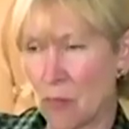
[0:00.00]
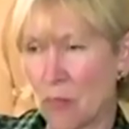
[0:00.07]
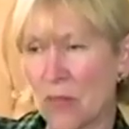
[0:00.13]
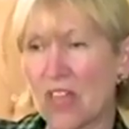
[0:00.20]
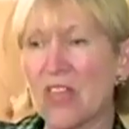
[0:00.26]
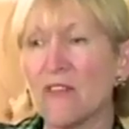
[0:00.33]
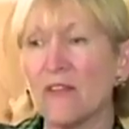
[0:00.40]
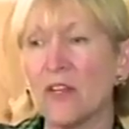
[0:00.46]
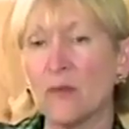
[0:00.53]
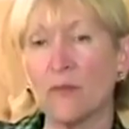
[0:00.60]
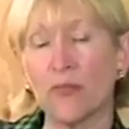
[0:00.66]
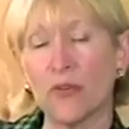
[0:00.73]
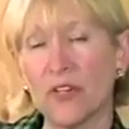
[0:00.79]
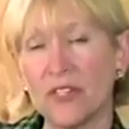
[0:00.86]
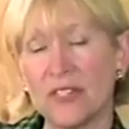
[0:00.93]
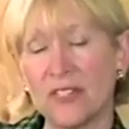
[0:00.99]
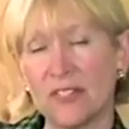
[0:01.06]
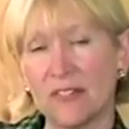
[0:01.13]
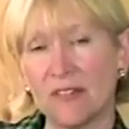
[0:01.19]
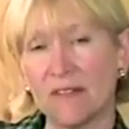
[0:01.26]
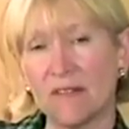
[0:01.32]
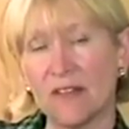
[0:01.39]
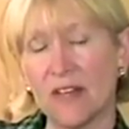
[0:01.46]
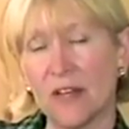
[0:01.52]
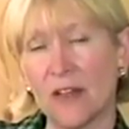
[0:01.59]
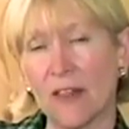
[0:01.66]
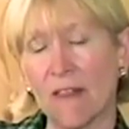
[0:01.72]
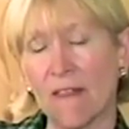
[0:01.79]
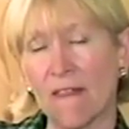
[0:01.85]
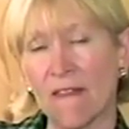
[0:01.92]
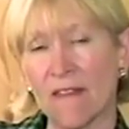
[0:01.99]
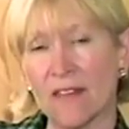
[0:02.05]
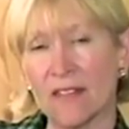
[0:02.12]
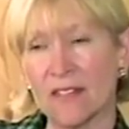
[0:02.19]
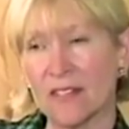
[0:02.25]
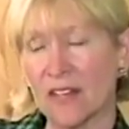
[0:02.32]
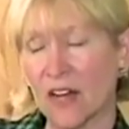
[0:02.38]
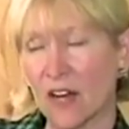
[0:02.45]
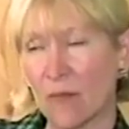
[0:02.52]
Even at Princeton, his